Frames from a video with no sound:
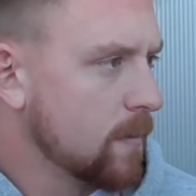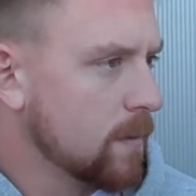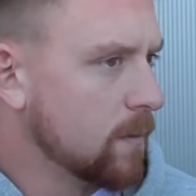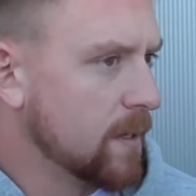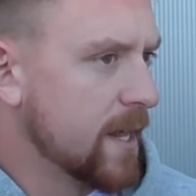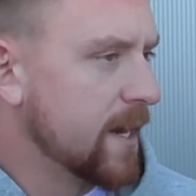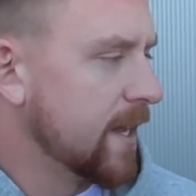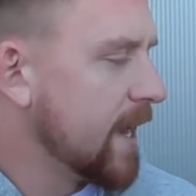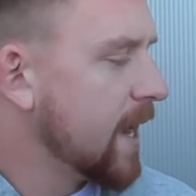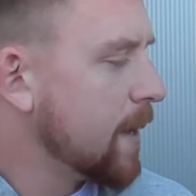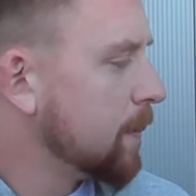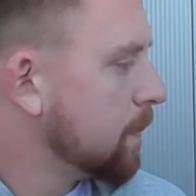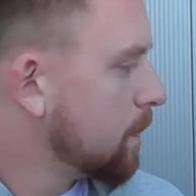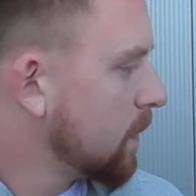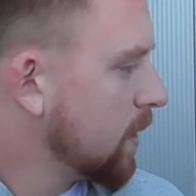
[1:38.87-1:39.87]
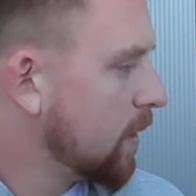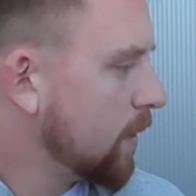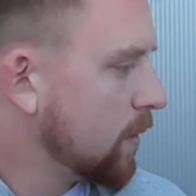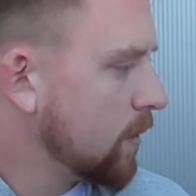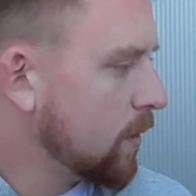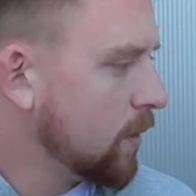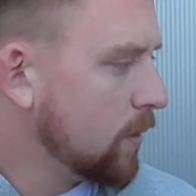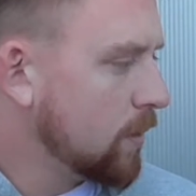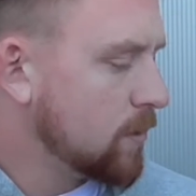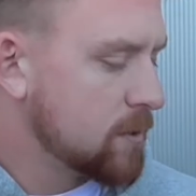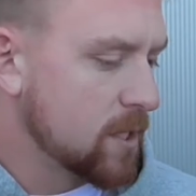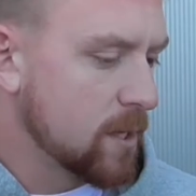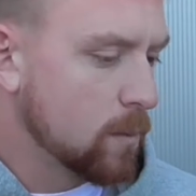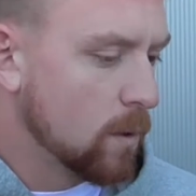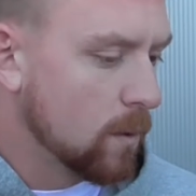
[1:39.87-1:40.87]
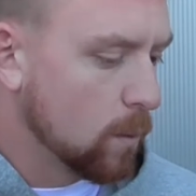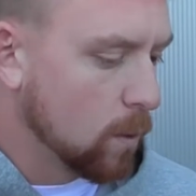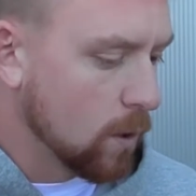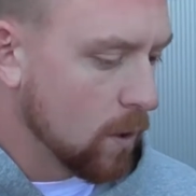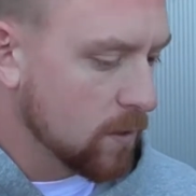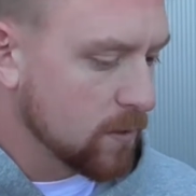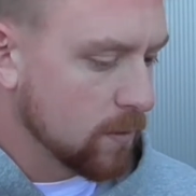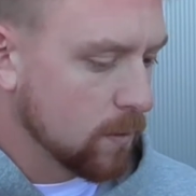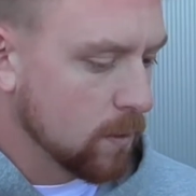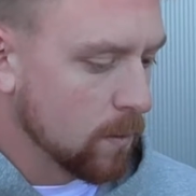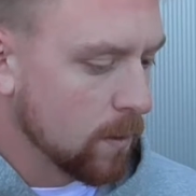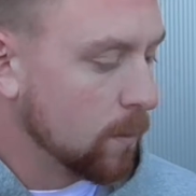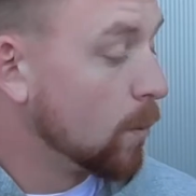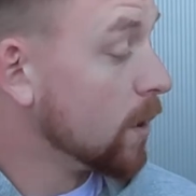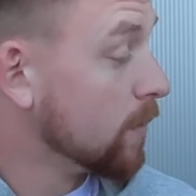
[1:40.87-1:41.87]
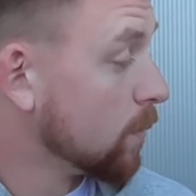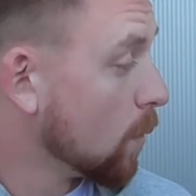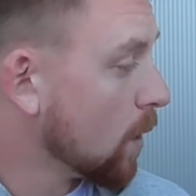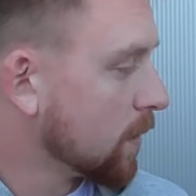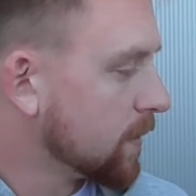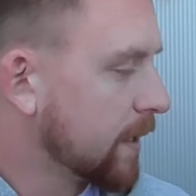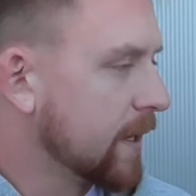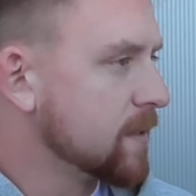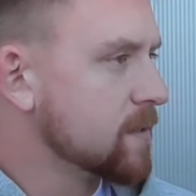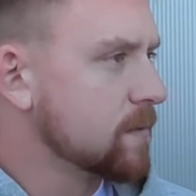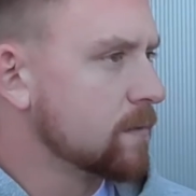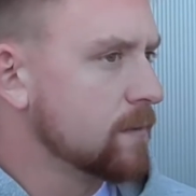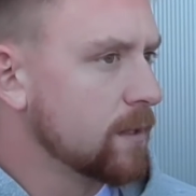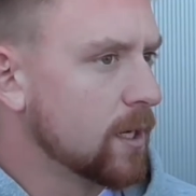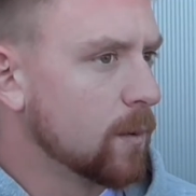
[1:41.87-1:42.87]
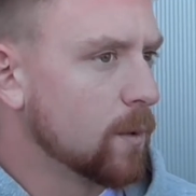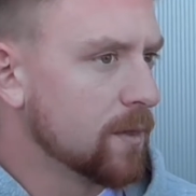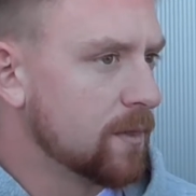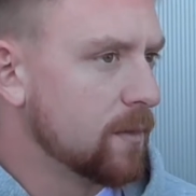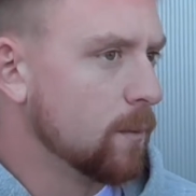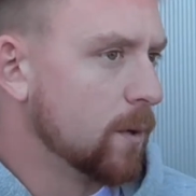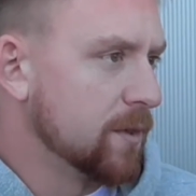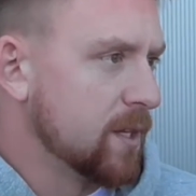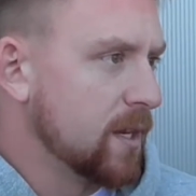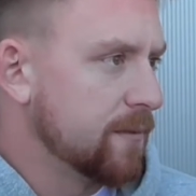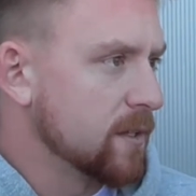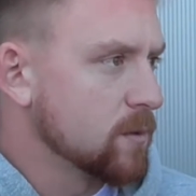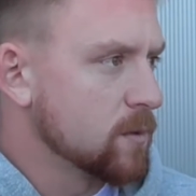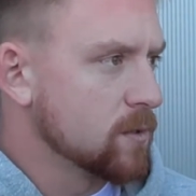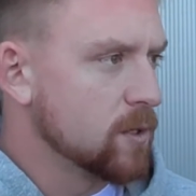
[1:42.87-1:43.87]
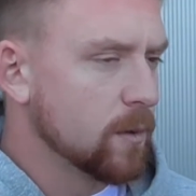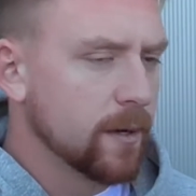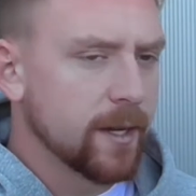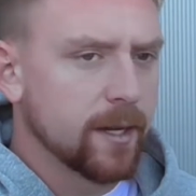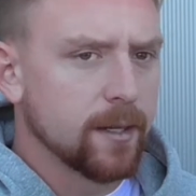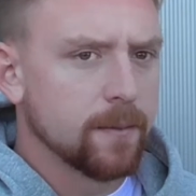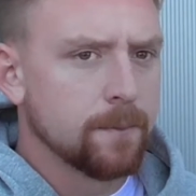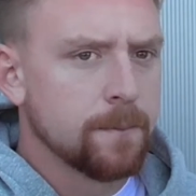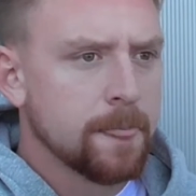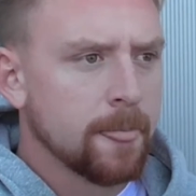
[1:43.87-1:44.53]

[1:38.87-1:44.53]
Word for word: with any game, you, know, you, you see what worked or, or, what would have worked against you know, what, what the defense was doing, and